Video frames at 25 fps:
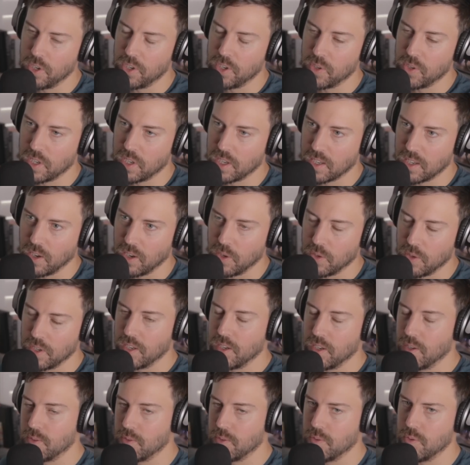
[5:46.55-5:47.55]
or you could go,
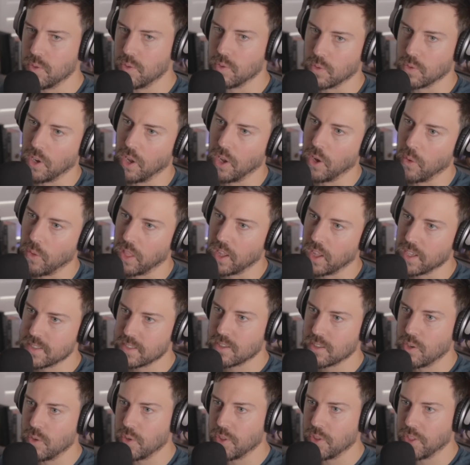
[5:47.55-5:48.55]
you know,
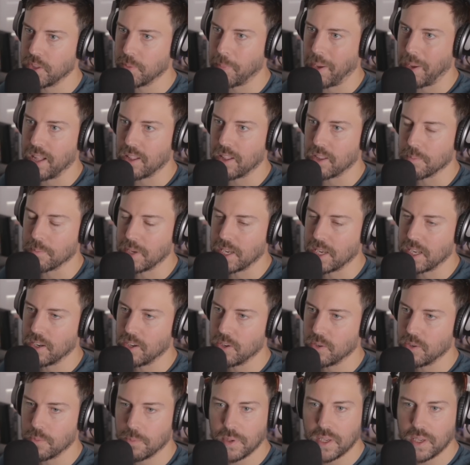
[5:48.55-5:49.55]
let's go with the
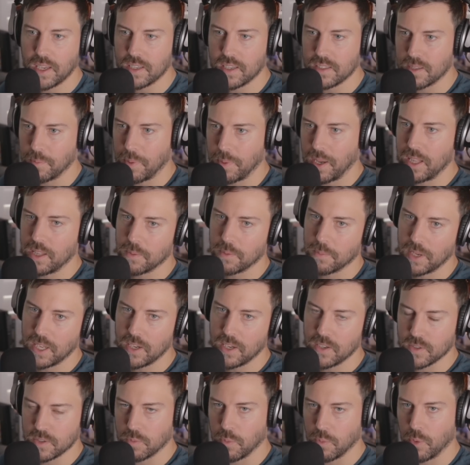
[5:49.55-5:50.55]
palomino, because the
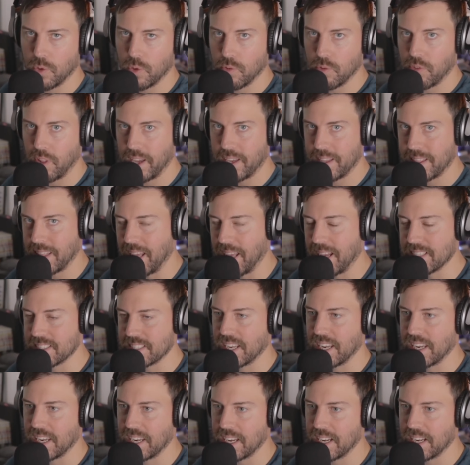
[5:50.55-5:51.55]
palomino is more of like that
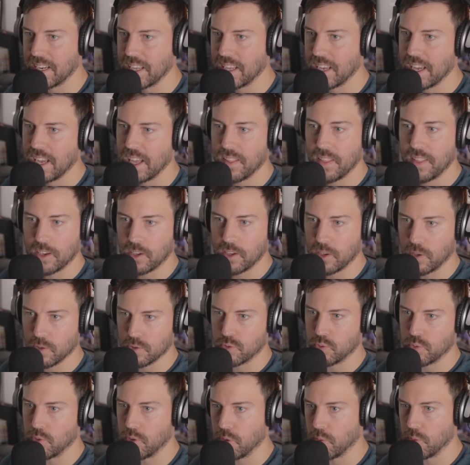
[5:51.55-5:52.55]
tan that
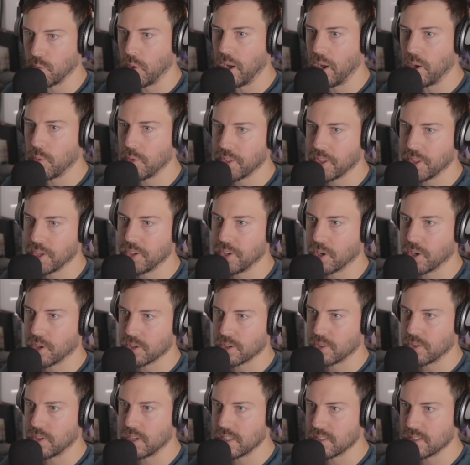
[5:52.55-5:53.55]
goes really well with the
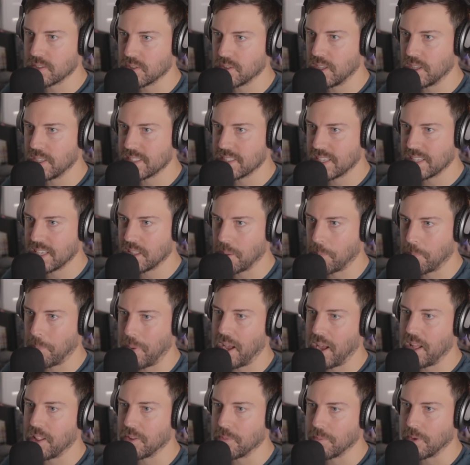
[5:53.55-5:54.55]
dark green. So let's get the
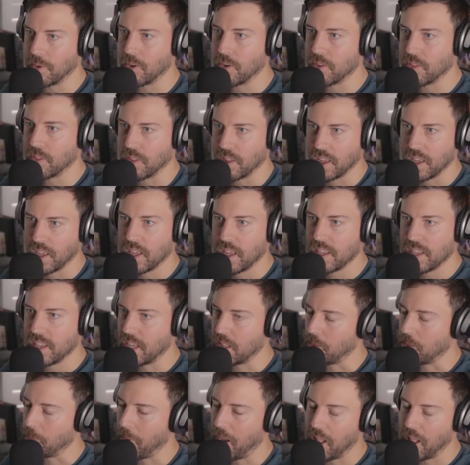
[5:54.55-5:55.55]
palomino
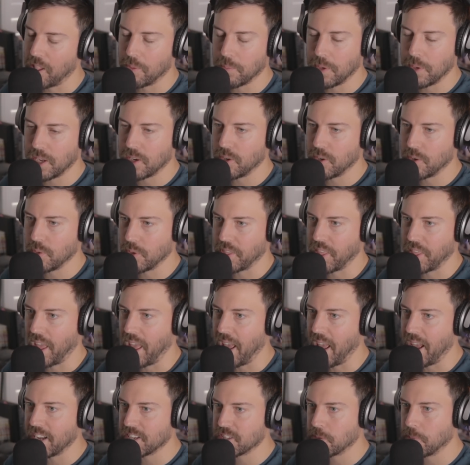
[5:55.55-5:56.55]
with the
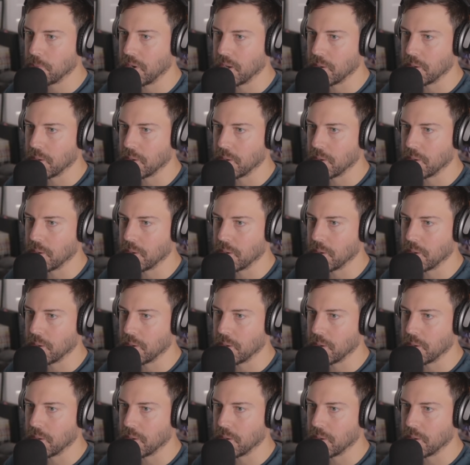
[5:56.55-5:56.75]
ash